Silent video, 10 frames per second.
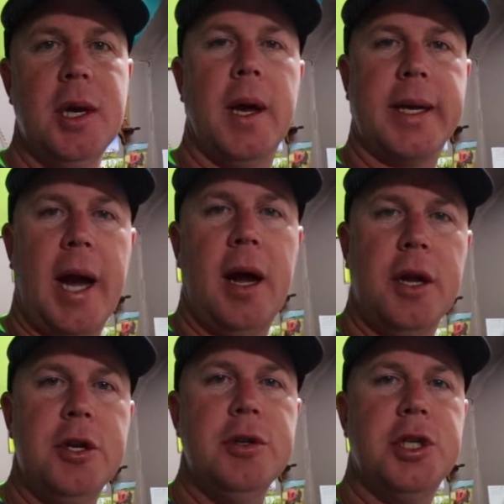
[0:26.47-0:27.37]
A guy
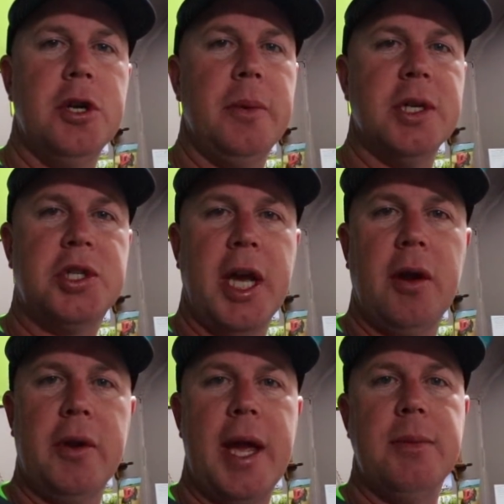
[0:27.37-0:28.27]
on YouTube, his
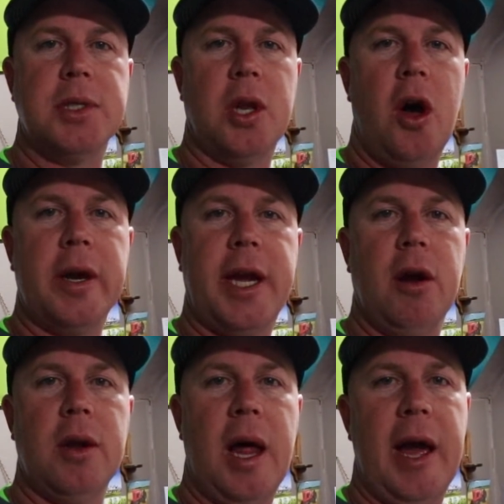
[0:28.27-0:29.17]
channel name is Lawn
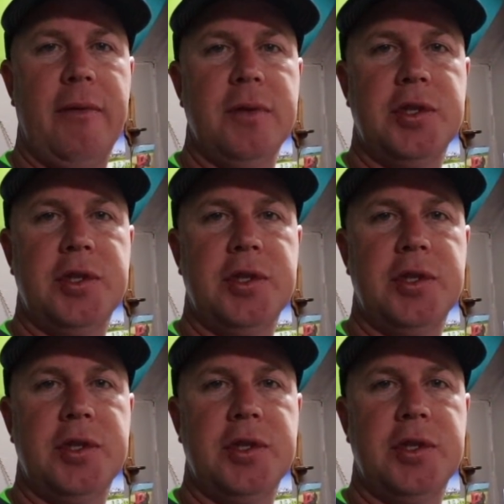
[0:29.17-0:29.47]
Care Life,